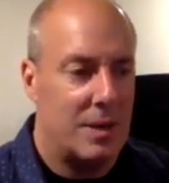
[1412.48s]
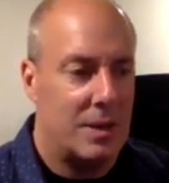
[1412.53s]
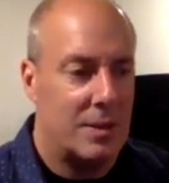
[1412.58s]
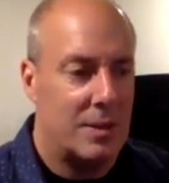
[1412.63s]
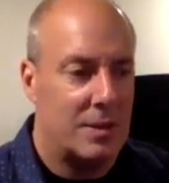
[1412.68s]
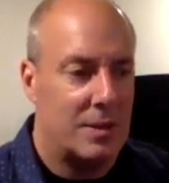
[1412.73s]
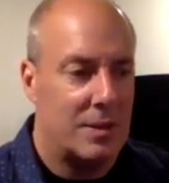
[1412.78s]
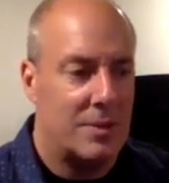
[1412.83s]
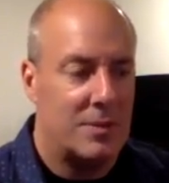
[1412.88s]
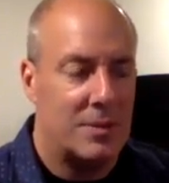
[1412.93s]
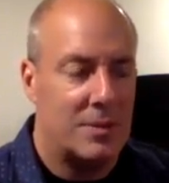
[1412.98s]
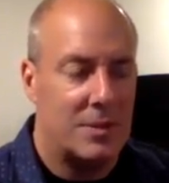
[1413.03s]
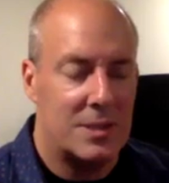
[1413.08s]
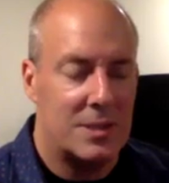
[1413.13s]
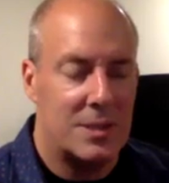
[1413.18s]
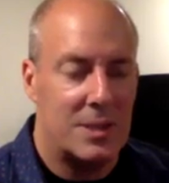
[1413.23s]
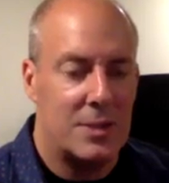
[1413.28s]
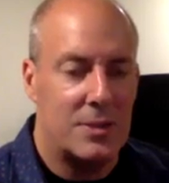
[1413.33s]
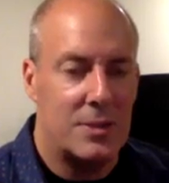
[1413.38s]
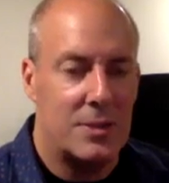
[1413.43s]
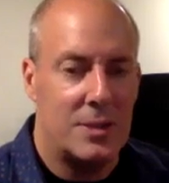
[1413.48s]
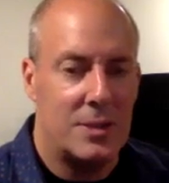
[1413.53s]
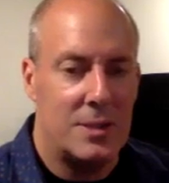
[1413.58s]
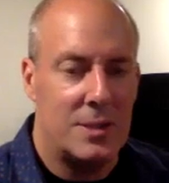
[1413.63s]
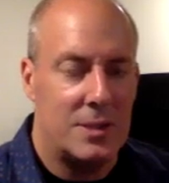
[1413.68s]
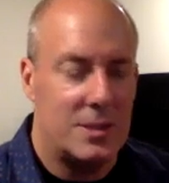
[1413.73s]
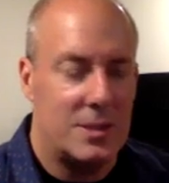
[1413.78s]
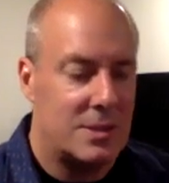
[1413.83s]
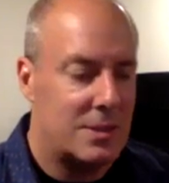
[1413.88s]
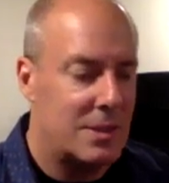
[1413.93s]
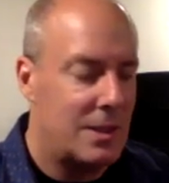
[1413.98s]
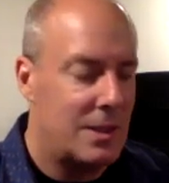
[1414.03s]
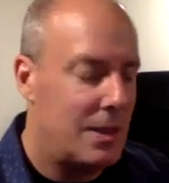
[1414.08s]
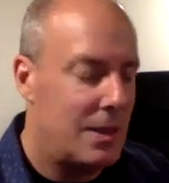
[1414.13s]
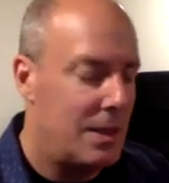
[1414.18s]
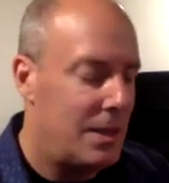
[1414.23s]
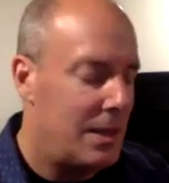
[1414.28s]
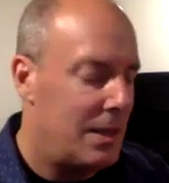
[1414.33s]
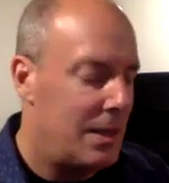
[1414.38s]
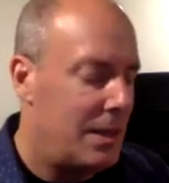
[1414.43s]
level of centeredness.
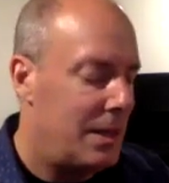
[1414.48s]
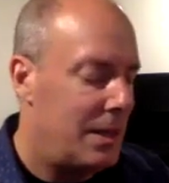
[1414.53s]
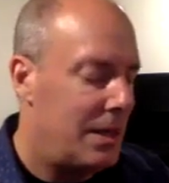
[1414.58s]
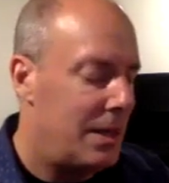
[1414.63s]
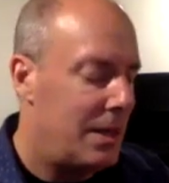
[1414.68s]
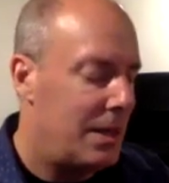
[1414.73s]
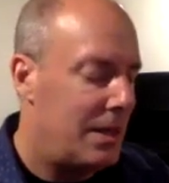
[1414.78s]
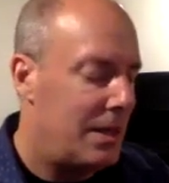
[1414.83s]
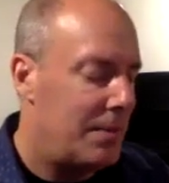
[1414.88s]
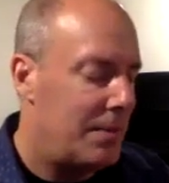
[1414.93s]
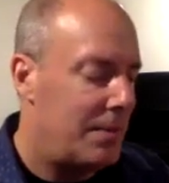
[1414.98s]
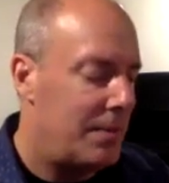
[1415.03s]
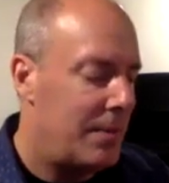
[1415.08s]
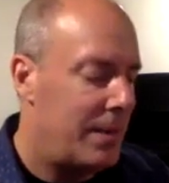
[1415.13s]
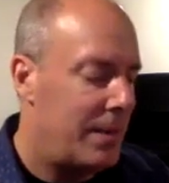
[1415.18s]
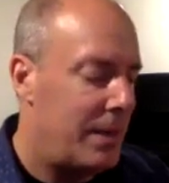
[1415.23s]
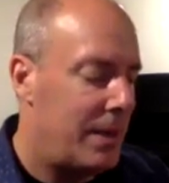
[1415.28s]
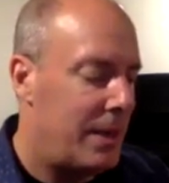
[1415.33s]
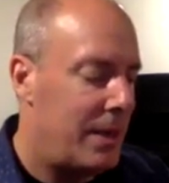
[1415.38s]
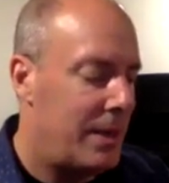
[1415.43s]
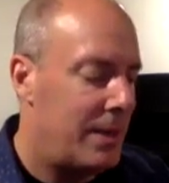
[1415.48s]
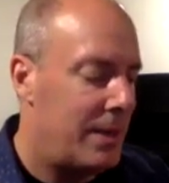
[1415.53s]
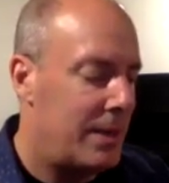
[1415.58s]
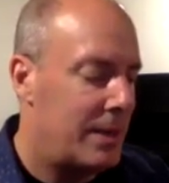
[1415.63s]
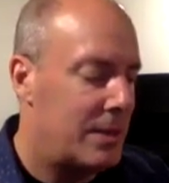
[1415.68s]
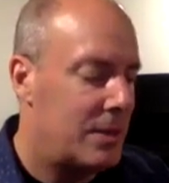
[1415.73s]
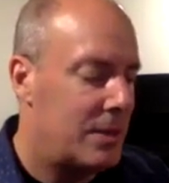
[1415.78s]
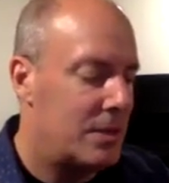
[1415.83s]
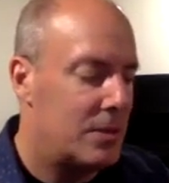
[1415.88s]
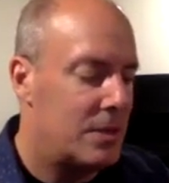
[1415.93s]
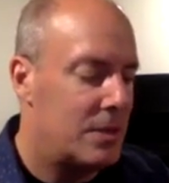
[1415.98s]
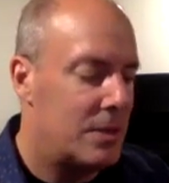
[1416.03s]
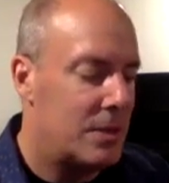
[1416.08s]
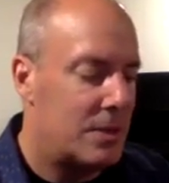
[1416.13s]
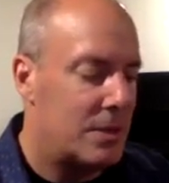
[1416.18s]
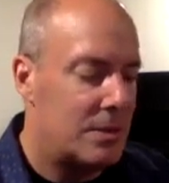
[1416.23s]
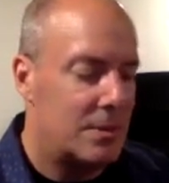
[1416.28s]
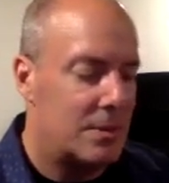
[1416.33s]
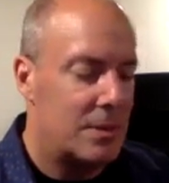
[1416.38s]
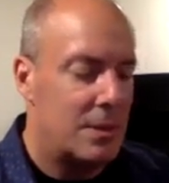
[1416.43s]
And then you do
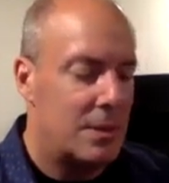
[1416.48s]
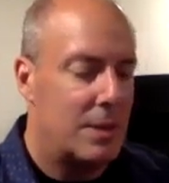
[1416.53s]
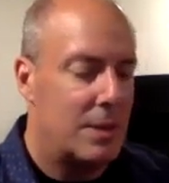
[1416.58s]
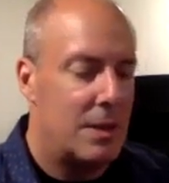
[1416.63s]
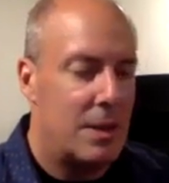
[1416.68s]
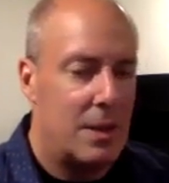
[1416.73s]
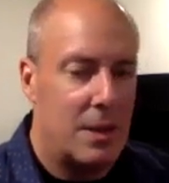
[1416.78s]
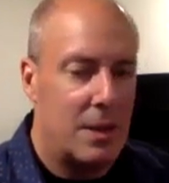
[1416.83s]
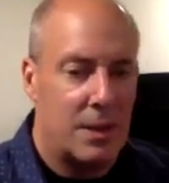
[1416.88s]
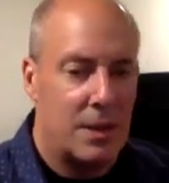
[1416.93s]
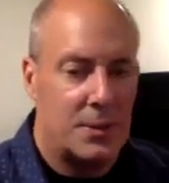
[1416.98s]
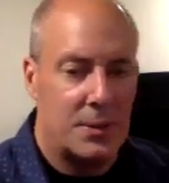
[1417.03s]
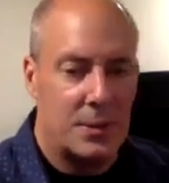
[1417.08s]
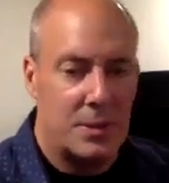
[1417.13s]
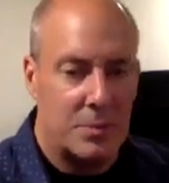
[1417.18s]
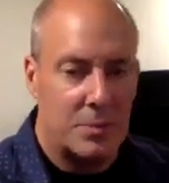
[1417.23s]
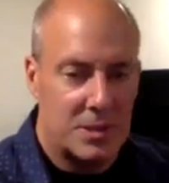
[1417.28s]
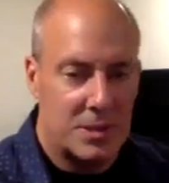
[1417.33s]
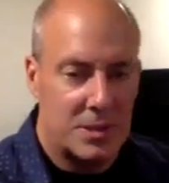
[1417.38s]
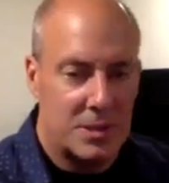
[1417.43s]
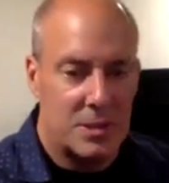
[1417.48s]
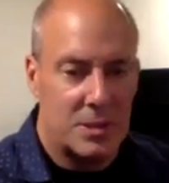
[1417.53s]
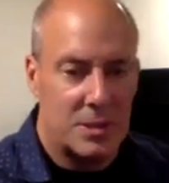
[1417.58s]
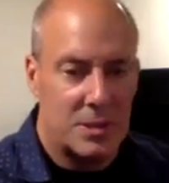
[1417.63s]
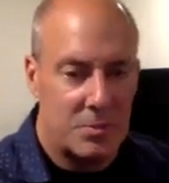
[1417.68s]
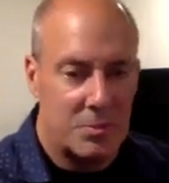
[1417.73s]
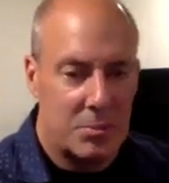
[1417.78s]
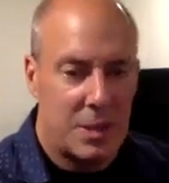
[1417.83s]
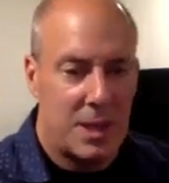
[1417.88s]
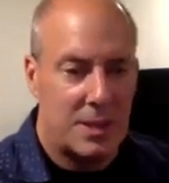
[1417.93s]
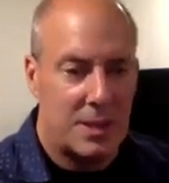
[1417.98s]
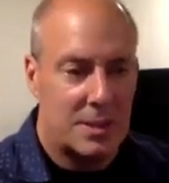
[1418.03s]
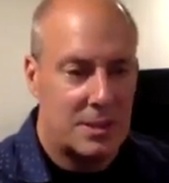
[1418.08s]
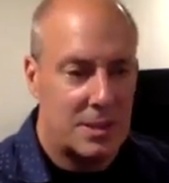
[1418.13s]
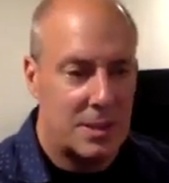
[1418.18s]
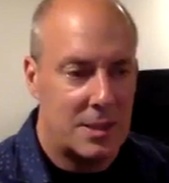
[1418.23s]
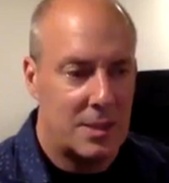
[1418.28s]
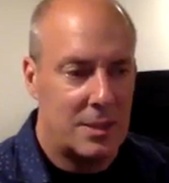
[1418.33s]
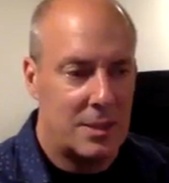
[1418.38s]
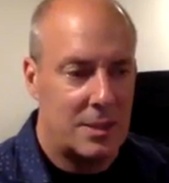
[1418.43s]
the alternate position
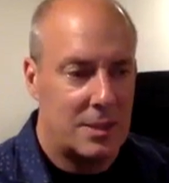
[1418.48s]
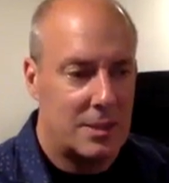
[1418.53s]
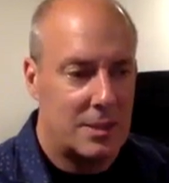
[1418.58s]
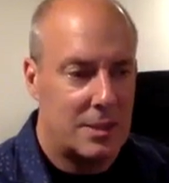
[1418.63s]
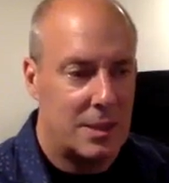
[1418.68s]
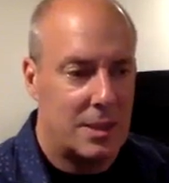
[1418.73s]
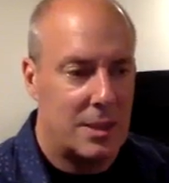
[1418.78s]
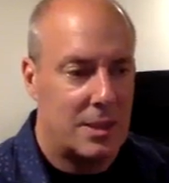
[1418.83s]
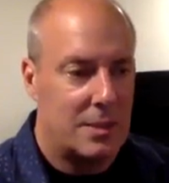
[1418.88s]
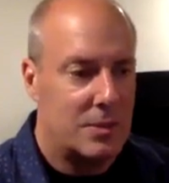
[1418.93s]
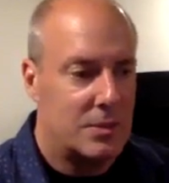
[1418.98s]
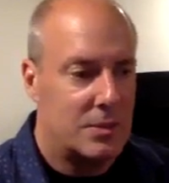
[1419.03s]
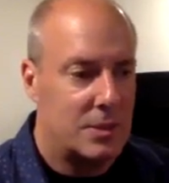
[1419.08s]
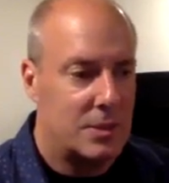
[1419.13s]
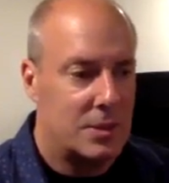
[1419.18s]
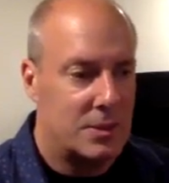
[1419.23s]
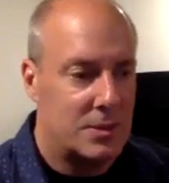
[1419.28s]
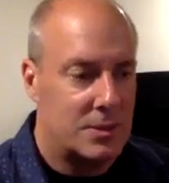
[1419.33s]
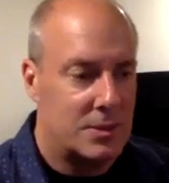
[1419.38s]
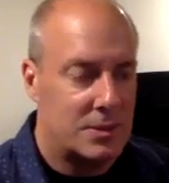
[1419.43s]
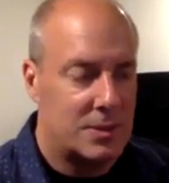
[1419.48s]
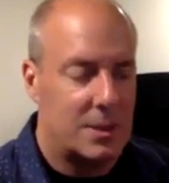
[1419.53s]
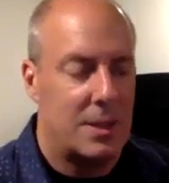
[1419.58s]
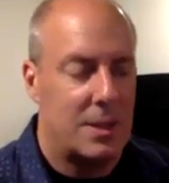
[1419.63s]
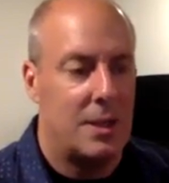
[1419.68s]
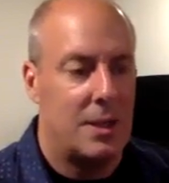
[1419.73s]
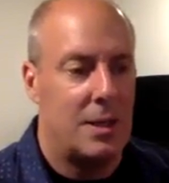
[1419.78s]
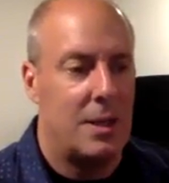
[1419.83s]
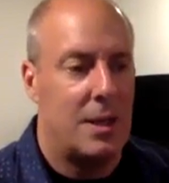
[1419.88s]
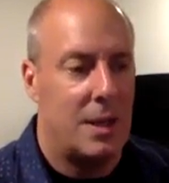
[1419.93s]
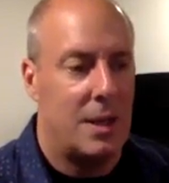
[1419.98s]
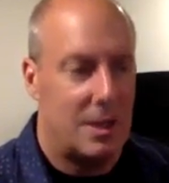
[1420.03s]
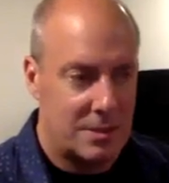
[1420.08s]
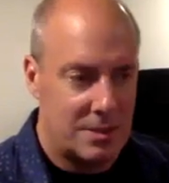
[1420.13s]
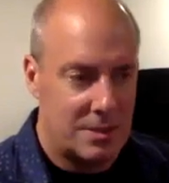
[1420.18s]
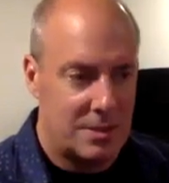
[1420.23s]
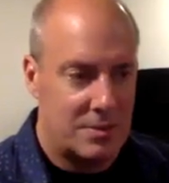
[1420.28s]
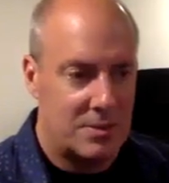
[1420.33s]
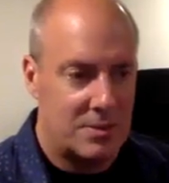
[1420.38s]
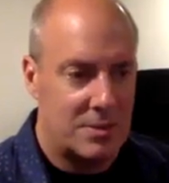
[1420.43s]
boxing drills,
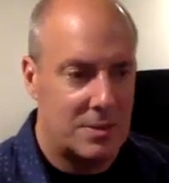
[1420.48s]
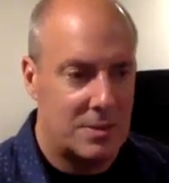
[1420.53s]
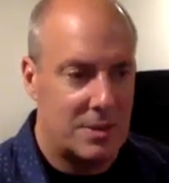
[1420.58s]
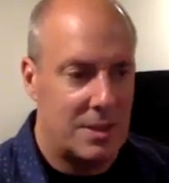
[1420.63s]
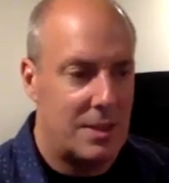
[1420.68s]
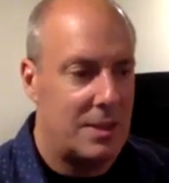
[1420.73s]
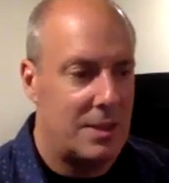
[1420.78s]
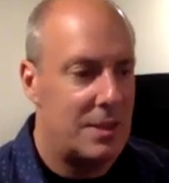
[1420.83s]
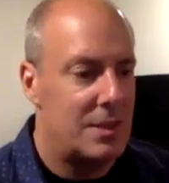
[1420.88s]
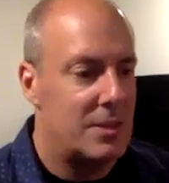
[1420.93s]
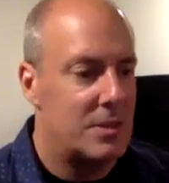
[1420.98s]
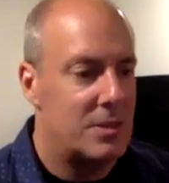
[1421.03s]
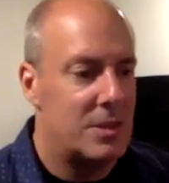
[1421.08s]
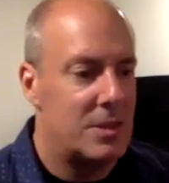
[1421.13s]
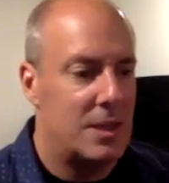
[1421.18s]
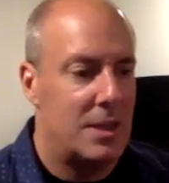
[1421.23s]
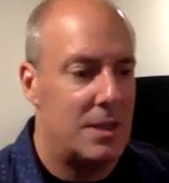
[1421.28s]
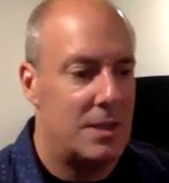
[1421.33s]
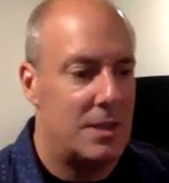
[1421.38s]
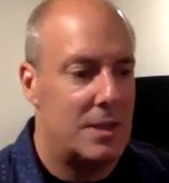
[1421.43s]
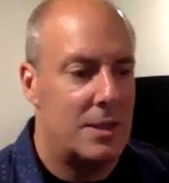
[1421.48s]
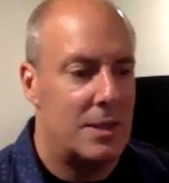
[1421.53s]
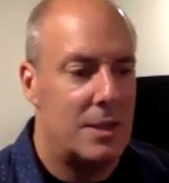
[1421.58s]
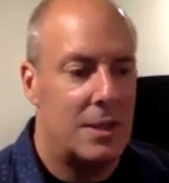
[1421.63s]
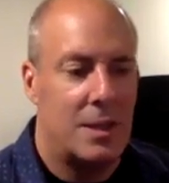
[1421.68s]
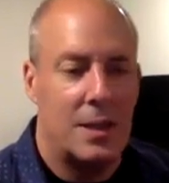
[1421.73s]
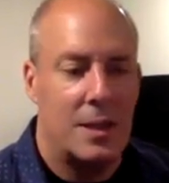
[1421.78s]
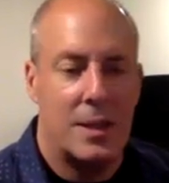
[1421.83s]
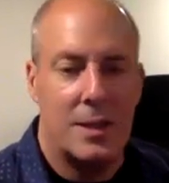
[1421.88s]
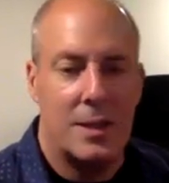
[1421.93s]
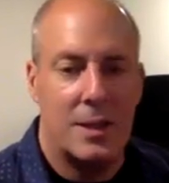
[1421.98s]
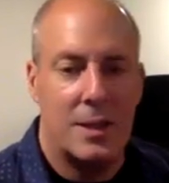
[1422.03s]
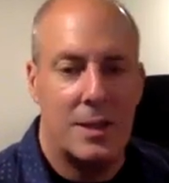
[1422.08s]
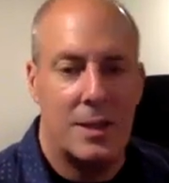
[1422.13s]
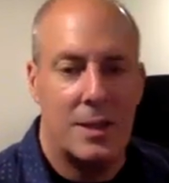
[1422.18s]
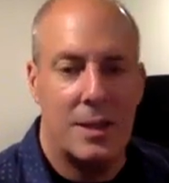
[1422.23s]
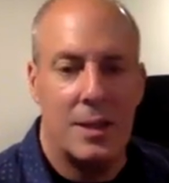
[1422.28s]
octaves, and then you're done. I think